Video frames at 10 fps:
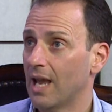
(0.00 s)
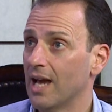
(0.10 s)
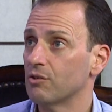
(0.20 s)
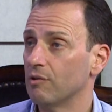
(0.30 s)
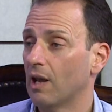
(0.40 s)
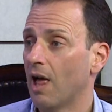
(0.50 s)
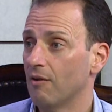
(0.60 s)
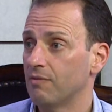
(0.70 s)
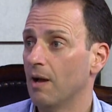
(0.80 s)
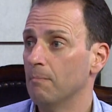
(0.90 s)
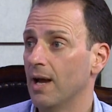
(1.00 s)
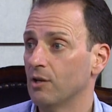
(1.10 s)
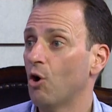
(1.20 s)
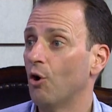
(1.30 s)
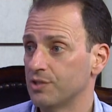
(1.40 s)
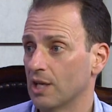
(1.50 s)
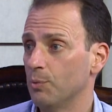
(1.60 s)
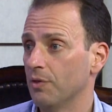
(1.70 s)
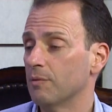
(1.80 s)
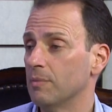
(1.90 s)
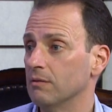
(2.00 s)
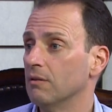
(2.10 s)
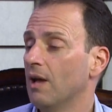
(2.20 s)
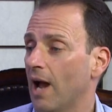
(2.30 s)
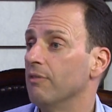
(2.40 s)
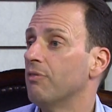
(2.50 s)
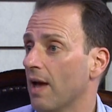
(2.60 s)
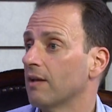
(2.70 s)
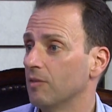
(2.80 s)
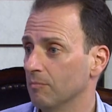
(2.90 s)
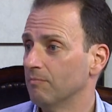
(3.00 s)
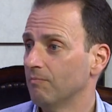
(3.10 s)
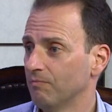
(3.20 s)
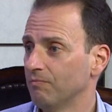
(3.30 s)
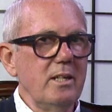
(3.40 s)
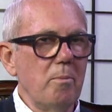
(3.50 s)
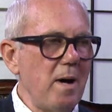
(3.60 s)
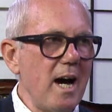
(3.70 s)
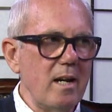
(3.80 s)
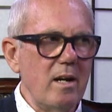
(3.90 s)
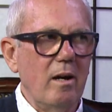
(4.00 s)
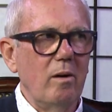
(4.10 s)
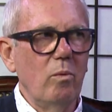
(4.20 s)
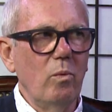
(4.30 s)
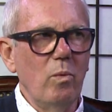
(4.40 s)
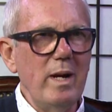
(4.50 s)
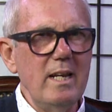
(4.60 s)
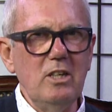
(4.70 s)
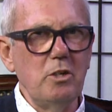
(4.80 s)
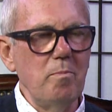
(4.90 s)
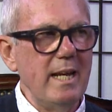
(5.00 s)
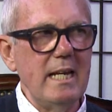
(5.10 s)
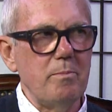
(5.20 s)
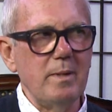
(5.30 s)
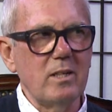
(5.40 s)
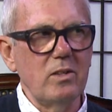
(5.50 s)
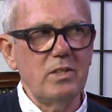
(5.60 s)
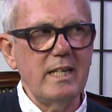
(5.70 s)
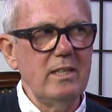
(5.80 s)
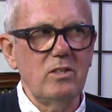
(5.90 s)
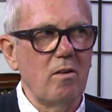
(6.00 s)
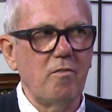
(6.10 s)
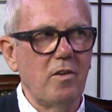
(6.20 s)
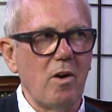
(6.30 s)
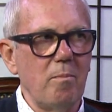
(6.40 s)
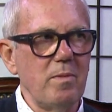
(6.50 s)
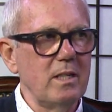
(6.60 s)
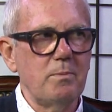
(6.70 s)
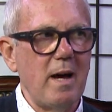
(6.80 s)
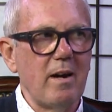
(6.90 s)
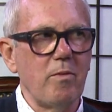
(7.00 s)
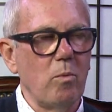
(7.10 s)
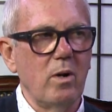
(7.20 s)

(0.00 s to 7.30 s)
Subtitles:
later in life, I made contact with them and thanked them. Your partner, where did you meet? Because he's not from this part of the